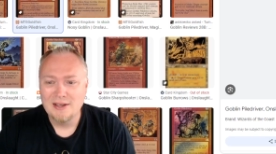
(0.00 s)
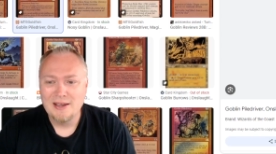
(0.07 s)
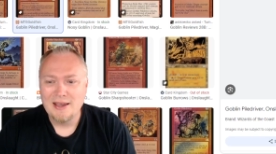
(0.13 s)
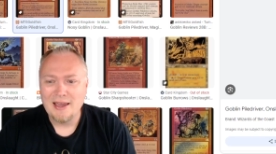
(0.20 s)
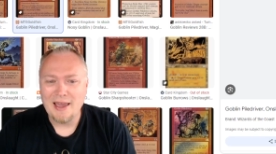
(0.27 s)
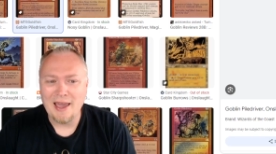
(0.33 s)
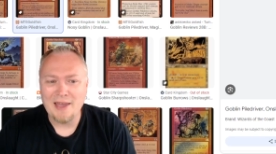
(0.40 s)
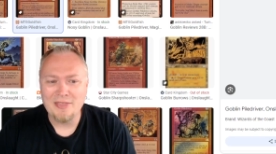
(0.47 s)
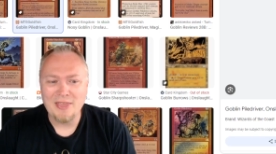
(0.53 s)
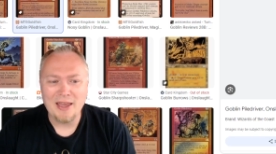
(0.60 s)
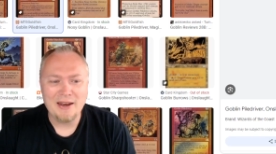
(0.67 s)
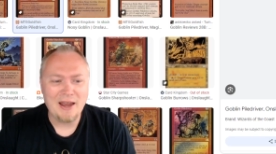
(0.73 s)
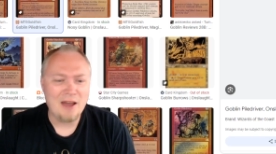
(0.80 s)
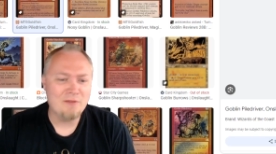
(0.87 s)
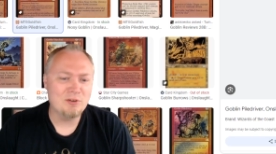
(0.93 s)
And
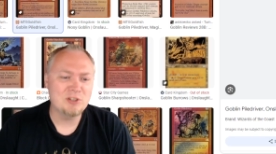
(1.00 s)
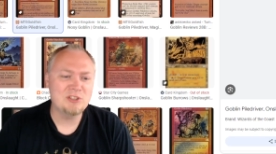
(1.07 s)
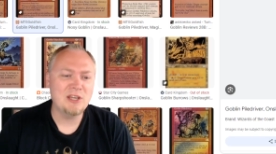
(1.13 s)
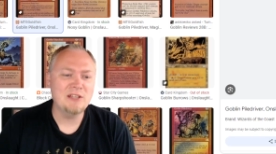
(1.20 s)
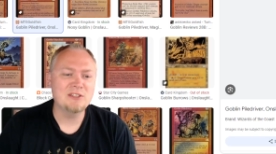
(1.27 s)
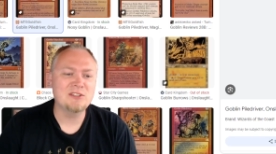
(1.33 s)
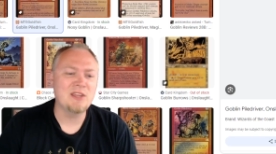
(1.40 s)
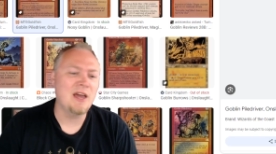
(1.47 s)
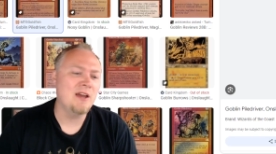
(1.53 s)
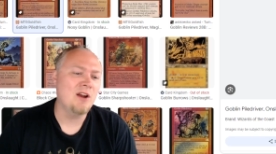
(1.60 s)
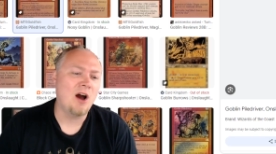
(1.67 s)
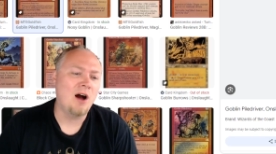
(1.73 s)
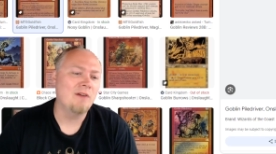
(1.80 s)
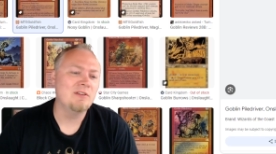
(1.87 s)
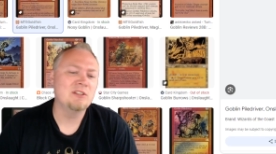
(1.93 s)
then ever since then,
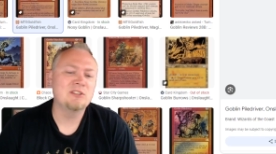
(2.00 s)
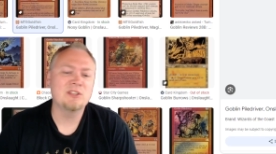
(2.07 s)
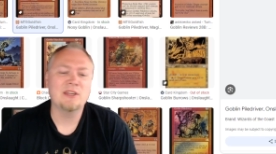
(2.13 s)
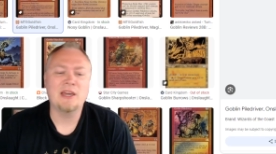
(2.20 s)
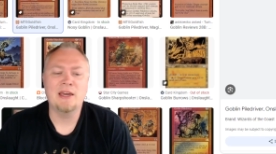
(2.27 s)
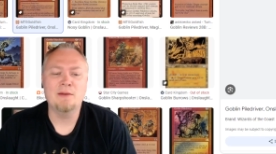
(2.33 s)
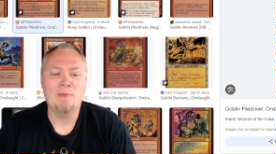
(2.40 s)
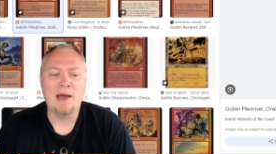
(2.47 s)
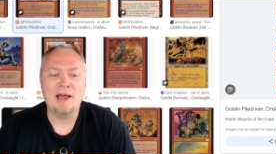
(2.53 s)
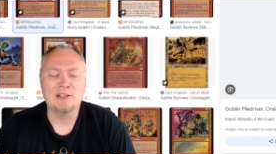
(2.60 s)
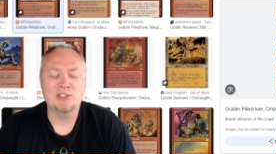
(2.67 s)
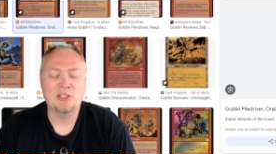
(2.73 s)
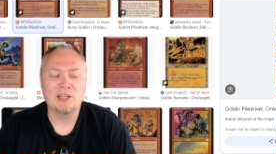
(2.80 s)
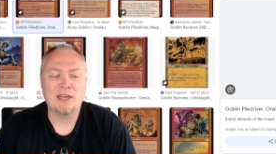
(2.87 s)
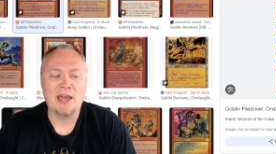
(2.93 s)
obviously in
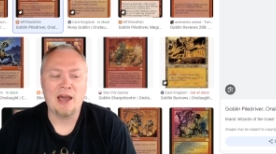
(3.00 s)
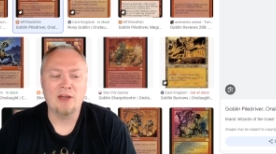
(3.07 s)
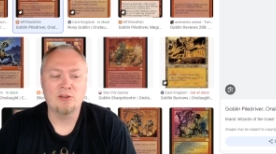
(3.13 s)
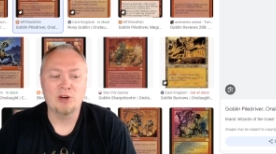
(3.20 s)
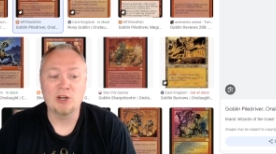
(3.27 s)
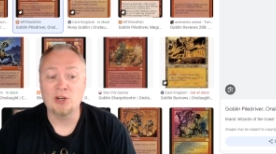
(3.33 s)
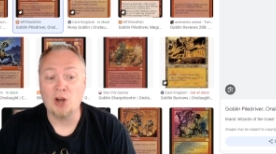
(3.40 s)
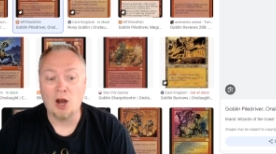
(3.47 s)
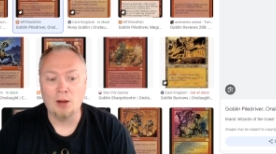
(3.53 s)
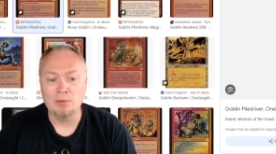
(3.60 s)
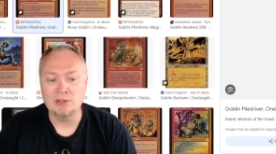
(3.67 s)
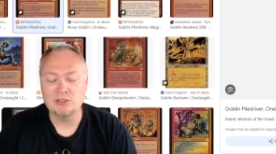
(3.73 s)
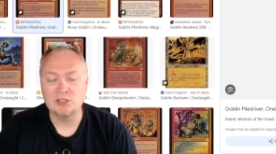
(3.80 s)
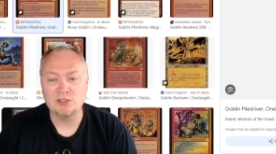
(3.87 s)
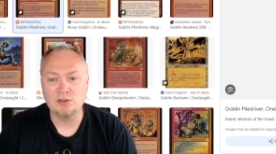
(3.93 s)
Magic the Gathering,
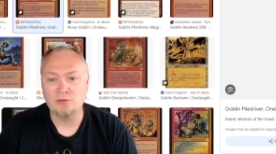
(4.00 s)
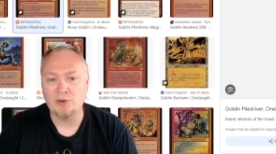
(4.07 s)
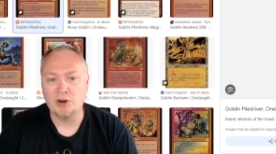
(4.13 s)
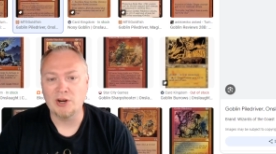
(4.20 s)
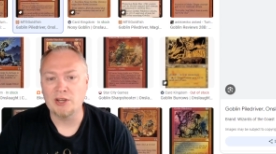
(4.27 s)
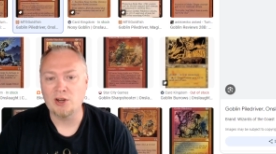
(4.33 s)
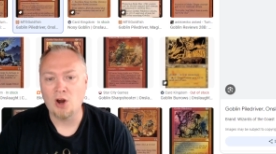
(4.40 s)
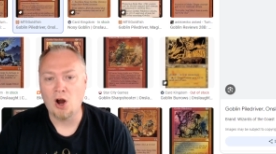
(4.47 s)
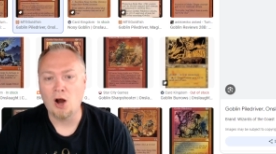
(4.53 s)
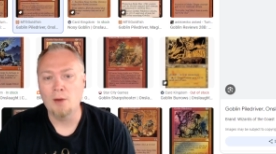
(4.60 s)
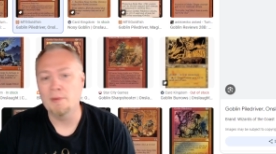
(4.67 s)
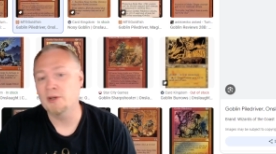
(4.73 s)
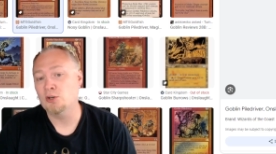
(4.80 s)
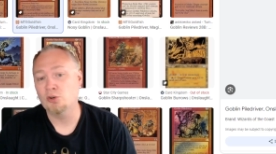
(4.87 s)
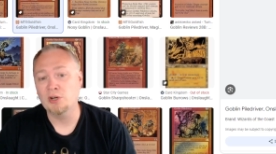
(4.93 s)
goblins is a very
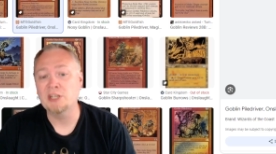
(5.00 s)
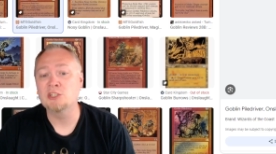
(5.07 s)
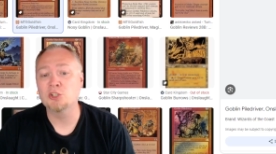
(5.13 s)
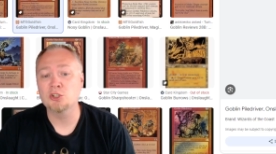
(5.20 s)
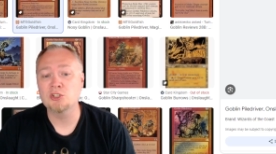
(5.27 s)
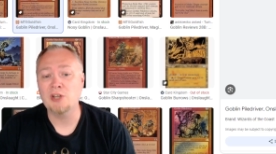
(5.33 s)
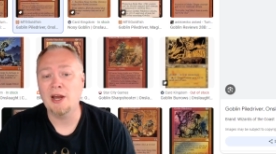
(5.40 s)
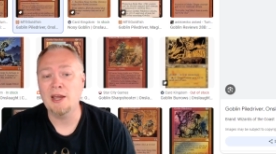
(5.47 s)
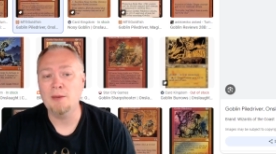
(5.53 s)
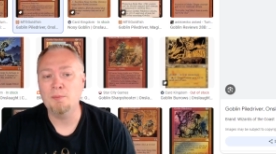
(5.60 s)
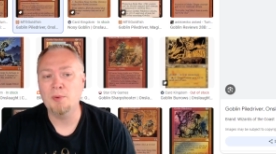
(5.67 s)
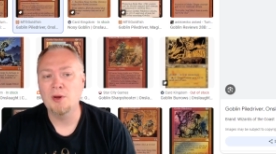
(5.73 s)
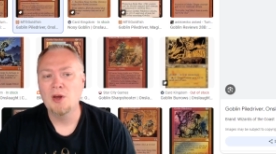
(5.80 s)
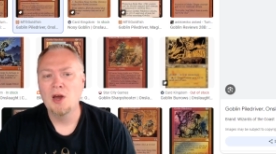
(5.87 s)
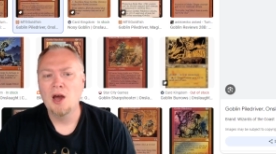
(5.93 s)
common creature type,
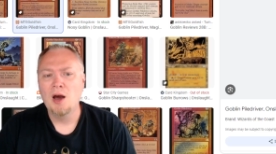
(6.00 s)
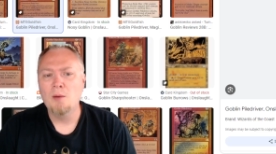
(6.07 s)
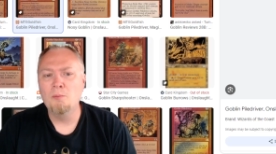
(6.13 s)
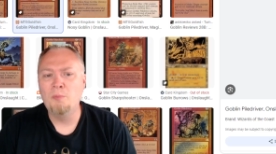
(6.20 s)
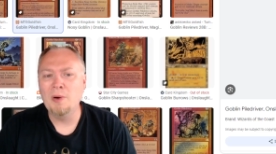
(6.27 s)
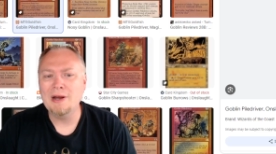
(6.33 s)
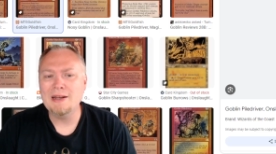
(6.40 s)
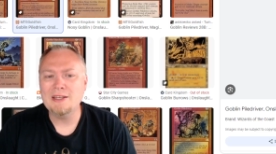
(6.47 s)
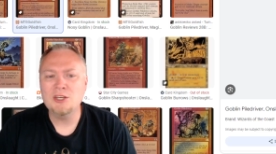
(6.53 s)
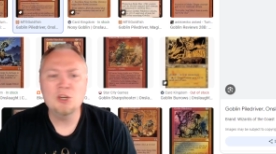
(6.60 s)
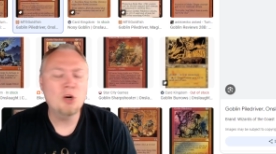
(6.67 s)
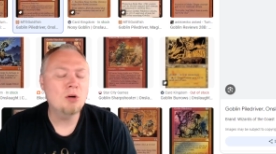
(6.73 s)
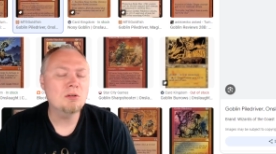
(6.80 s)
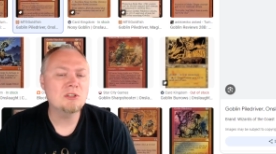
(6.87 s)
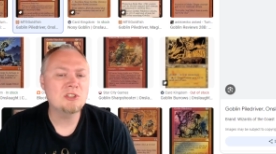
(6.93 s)
but you
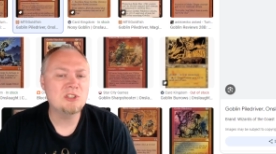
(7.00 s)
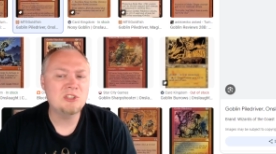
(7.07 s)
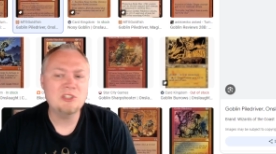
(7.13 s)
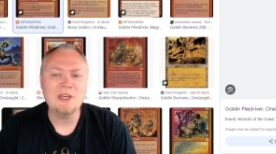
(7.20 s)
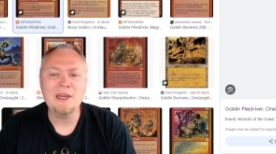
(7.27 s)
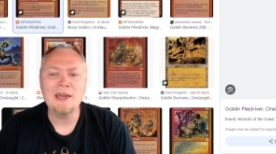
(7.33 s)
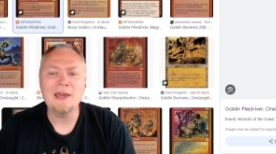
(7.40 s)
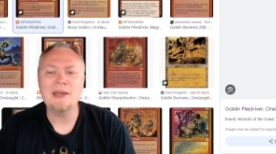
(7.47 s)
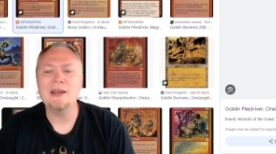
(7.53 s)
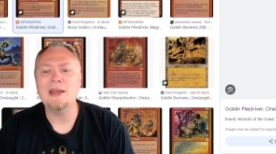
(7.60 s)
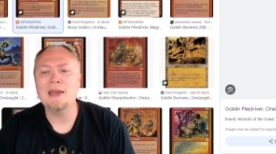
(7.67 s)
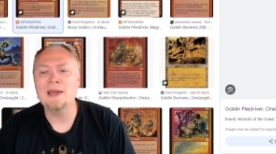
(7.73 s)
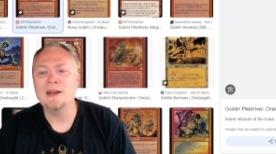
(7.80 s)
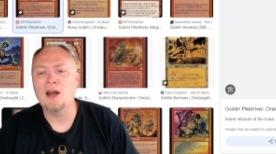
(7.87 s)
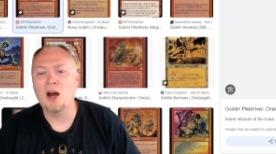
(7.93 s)
don't see it
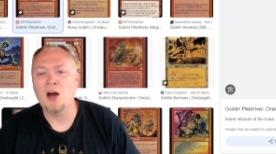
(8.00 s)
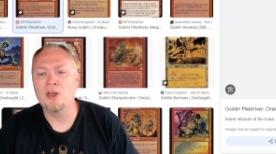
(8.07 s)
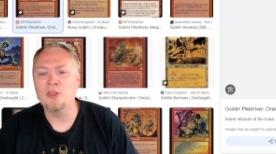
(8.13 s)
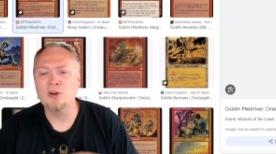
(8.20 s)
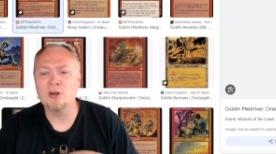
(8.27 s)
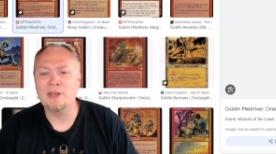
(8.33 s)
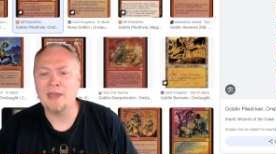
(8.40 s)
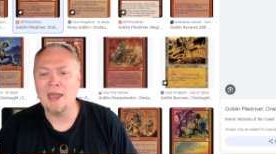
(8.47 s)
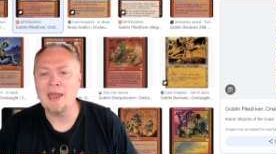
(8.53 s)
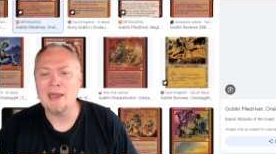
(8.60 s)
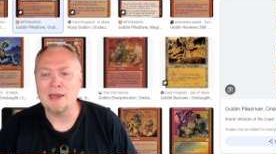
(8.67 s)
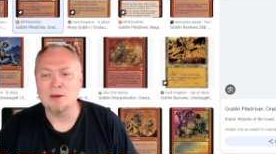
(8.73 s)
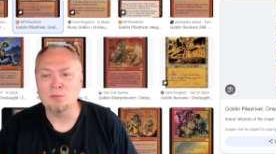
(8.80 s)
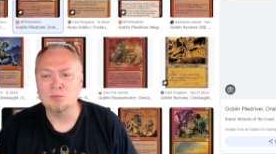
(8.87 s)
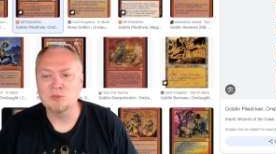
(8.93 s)
in other
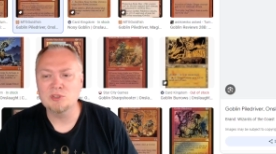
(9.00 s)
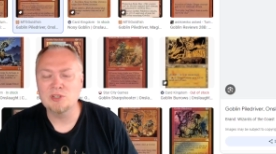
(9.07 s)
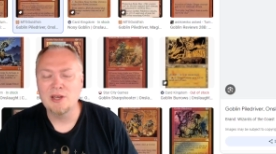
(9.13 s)
games.